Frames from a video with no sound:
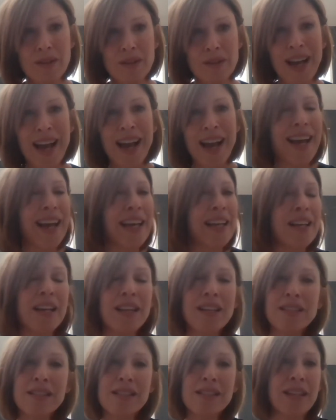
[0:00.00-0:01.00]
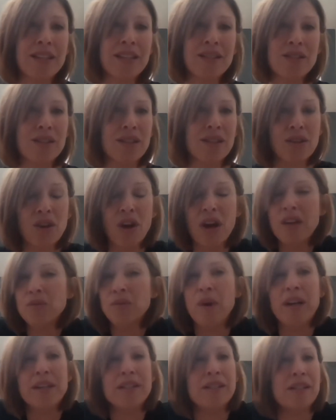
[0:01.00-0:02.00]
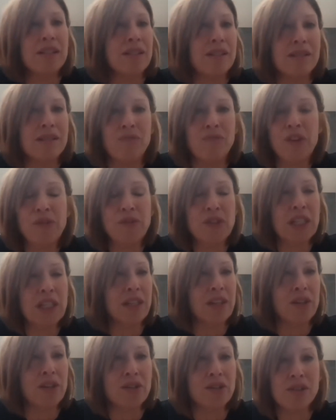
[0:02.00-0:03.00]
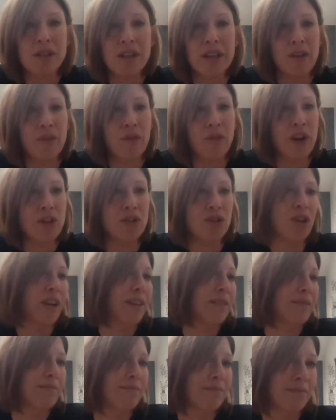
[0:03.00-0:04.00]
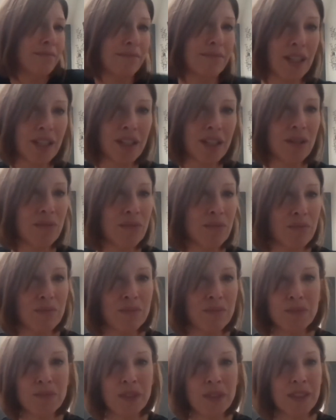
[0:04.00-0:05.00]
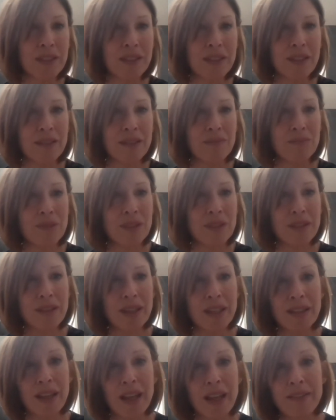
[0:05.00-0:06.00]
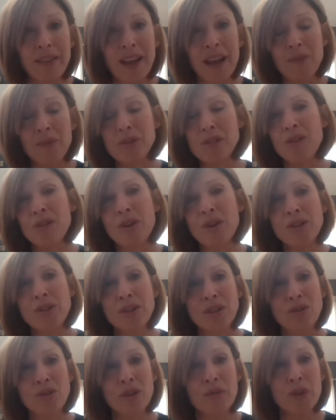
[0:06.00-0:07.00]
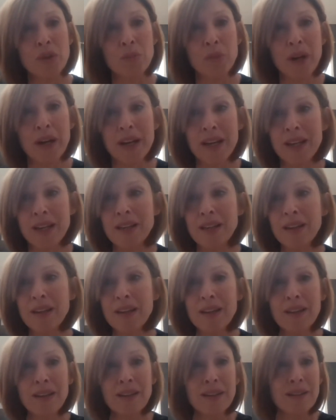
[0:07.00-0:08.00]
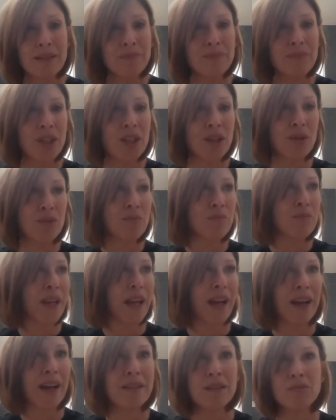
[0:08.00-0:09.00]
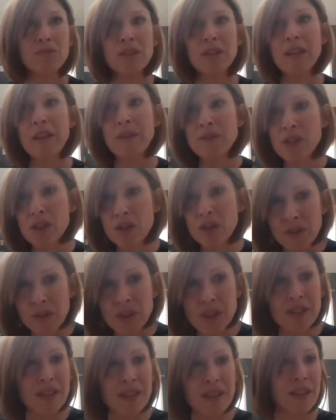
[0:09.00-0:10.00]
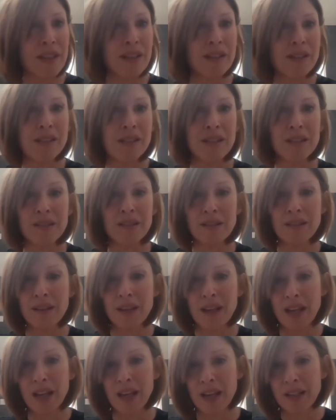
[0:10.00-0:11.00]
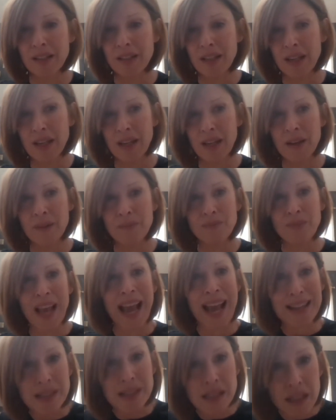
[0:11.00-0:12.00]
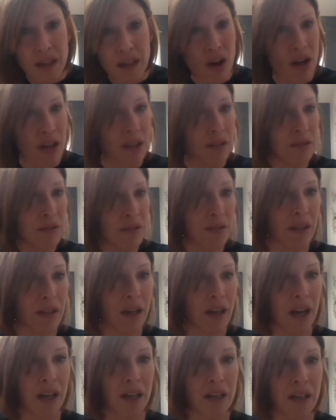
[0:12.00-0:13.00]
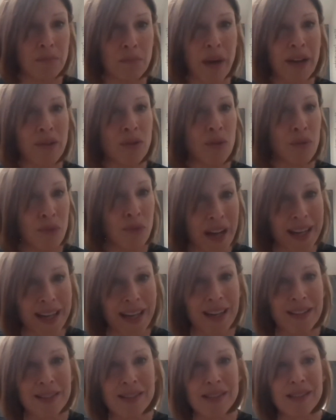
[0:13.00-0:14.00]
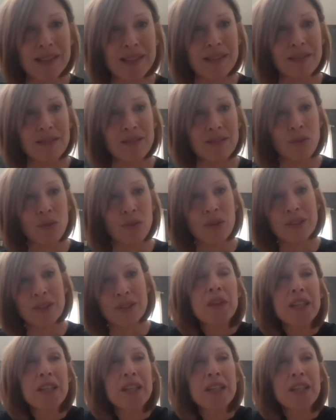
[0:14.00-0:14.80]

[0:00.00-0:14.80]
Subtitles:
It's otherwise it's 50 years like fair trade, and that was largely driven by, Catholic Relief Services and Axion microfinance. And